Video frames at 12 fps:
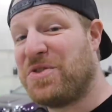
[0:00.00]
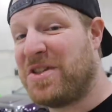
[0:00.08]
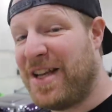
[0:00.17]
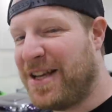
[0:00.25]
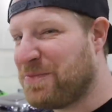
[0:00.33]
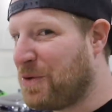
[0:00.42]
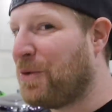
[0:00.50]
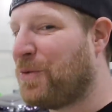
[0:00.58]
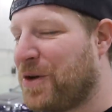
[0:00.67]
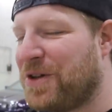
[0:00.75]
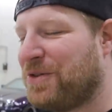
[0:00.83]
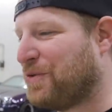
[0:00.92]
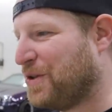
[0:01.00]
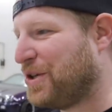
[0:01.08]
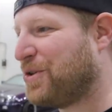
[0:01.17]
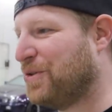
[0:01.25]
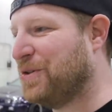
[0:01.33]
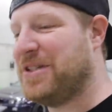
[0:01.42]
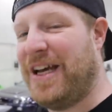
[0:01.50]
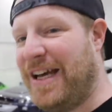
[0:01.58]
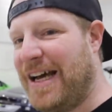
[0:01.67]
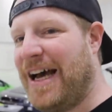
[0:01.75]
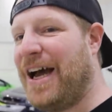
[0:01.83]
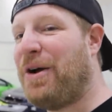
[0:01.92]
So today's been a really, really cool
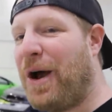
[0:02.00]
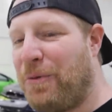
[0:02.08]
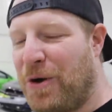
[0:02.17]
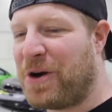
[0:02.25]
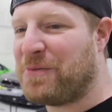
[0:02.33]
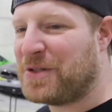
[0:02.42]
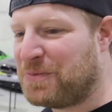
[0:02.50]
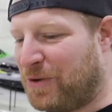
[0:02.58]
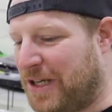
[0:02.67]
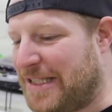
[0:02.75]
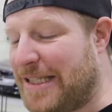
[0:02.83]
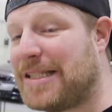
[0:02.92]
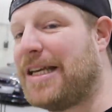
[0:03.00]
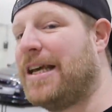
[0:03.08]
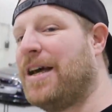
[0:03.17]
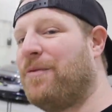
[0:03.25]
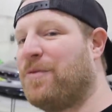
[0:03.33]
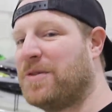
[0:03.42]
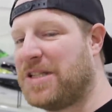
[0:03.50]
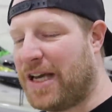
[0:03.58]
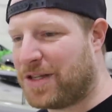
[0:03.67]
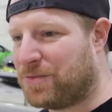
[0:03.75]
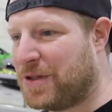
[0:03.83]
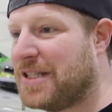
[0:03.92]
day. I, I woke up this morning 6 a.m. from a
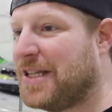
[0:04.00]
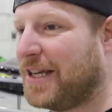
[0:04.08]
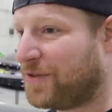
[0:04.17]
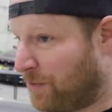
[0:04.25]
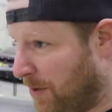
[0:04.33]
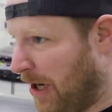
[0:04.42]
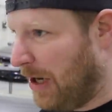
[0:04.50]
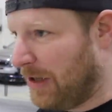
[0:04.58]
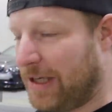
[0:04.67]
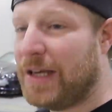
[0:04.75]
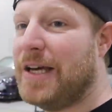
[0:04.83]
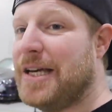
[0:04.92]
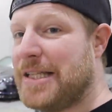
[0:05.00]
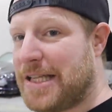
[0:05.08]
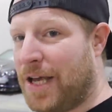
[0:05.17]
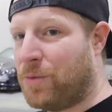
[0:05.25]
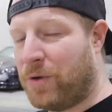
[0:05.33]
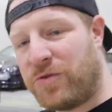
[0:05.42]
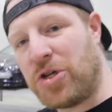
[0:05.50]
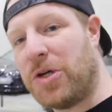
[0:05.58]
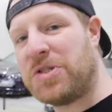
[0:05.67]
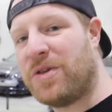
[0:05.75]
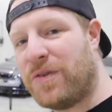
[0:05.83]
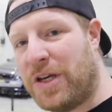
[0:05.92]
text with a text from Holley saying we've
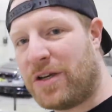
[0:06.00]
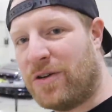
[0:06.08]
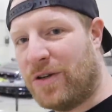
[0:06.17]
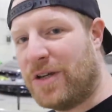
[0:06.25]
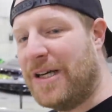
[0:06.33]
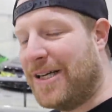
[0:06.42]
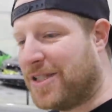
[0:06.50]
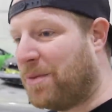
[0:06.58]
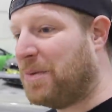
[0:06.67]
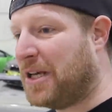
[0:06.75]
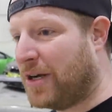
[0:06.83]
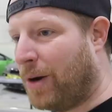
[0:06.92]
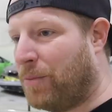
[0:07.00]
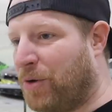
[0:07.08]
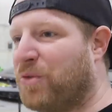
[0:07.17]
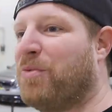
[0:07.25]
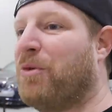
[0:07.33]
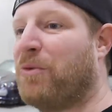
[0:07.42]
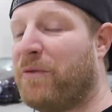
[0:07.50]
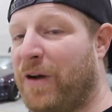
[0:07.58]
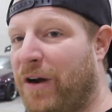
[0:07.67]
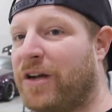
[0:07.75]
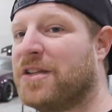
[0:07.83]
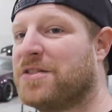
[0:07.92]
chose your vehicle to be in our booth, but we're
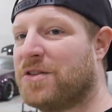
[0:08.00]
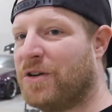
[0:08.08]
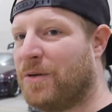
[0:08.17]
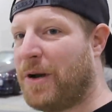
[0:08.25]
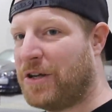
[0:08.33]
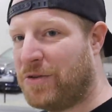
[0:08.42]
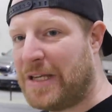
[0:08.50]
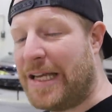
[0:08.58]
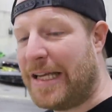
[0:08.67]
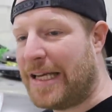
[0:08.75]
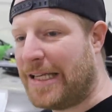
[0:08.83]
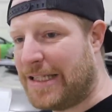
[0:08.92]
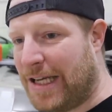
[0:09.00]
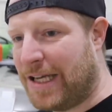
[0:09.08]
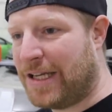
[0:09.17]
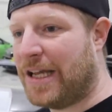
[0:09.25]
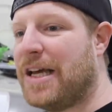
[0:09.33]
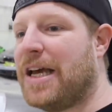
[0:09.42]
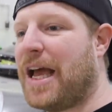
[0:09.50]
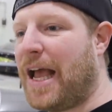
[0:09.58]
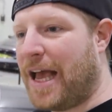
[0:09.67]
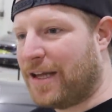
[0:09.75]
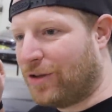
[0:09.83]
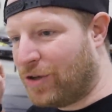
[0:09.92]
very concerned about you getting it done
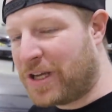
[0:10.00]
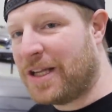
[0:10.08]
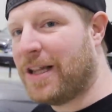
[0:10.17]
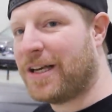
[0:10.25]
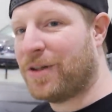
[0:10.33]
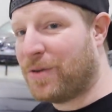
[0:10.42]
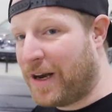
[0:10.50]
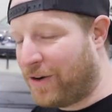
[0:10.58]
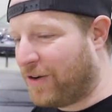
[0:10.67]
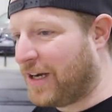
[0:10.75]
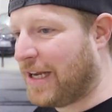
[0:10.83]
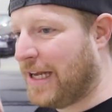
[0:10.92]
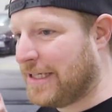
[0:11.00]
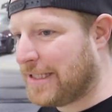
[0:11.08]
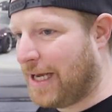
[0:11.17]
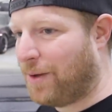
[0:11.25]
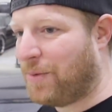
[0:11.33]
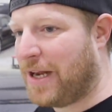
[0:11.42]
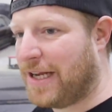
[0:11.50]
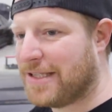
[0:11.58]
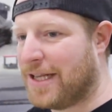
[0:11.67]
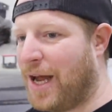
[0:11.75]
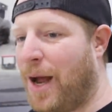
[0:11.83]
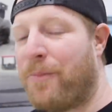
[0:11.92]
and looking like the rendering in time. And I
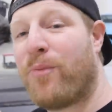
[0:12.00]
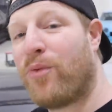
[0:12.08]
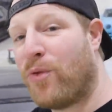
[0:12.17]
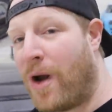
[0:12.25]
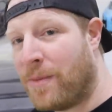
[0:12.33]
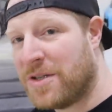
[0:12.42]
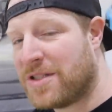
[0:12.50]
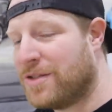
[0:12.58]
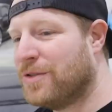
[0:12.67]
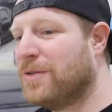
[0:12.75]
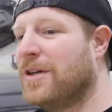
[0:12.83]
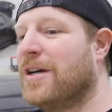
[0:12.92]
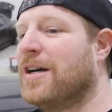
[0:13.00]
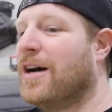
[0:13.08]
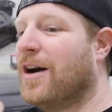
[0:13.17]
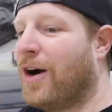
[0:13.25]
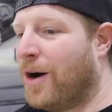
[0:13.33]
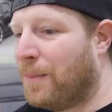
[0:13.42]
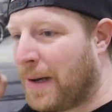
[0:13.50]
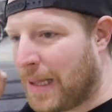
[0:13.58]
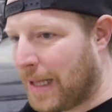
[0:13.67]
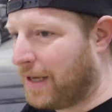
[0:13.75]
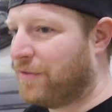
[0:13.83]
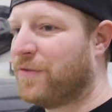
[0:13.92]
said, I promise you, on my
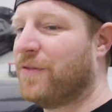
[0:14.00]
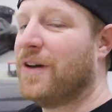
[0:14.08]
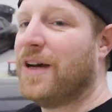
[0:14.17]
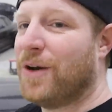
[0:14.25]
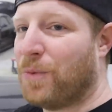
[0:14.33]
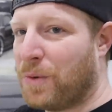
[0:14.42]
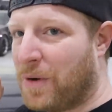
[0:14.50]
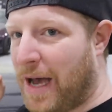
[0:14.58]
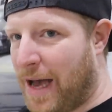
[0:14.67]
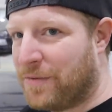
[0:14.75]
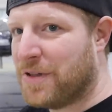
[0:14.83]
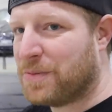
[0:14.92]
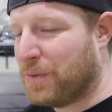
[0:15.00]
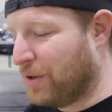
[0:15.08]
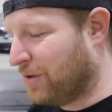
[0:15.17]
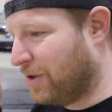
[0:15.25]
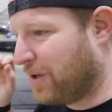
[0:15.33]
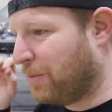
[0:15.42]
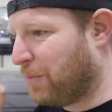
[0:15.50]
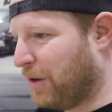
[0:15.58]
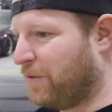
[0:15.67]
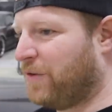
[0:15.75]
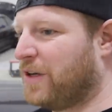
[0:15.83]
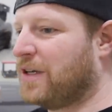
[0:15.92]
life, we will have this build looking
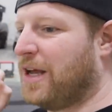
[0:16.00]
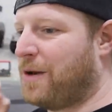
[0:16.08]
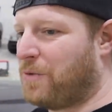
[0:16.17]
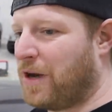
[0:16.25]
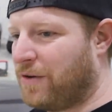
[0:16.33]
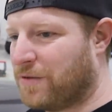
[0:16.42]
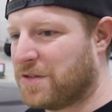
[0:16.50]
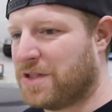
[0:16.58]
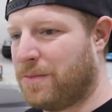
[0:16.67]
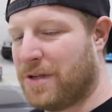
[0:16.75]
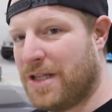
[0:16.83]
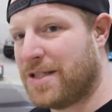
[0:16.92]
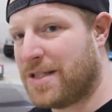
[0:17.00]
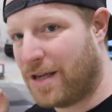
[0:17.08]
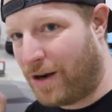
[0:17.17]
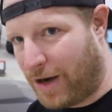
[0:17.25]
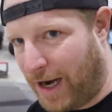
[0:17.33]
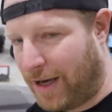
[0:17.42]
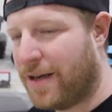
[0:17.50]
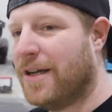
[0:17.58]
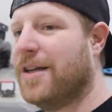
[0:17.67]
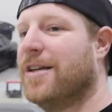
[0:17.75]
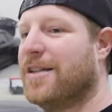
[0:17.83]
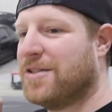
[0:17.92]
perfect and ready for SEMA. And they said, all right,
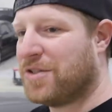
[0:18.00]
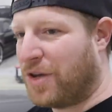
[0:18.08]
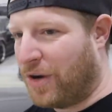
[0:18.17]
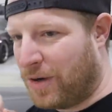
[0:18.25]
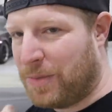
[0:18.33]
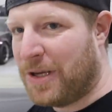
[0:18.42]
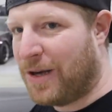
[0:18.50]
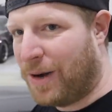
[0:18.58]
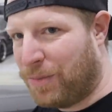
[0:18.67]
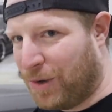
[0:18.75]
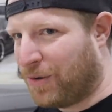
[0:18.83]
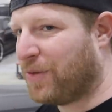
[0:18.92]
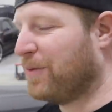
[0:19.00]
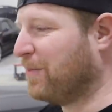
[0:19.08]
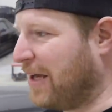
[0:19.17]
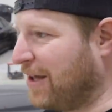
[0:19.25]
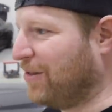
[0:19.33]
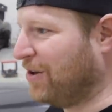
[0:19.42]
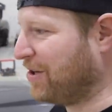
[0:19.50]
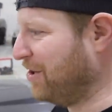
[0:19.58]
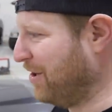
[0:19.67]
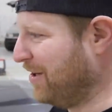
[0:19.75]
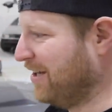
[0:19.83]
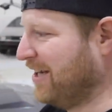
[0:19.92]
it's gonna be in our booth. Make it look
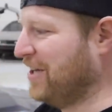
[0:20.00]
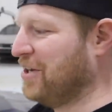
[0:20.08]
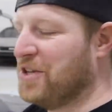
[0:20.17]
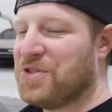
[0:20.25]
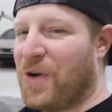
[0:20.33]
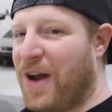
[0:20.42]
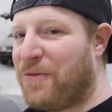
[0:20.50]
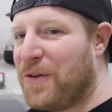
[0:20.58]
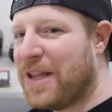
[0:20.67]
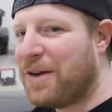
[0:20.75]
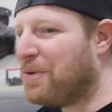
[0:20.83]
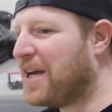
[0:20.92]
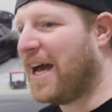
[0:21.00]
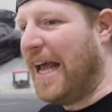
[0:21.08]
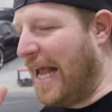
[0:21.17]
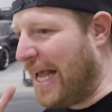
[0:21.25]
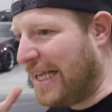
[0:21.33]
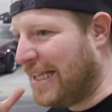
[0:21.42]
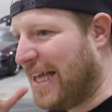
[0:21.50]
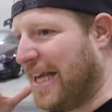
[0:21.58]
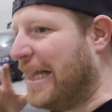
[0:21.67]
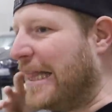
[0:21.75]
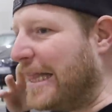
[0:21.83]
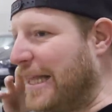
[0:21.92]
good. So I feel like we got handed
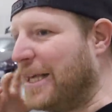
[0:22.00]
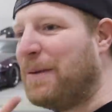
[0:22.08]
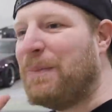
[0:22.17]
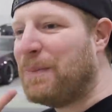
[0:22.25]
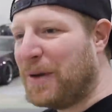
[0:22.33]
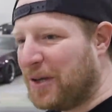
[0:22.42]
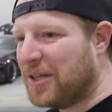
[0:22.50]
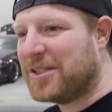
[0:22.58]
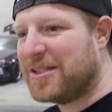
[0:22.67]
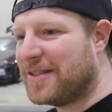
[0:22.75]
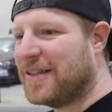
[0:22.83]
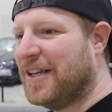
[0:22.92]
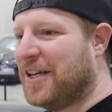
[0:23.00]
like the biggest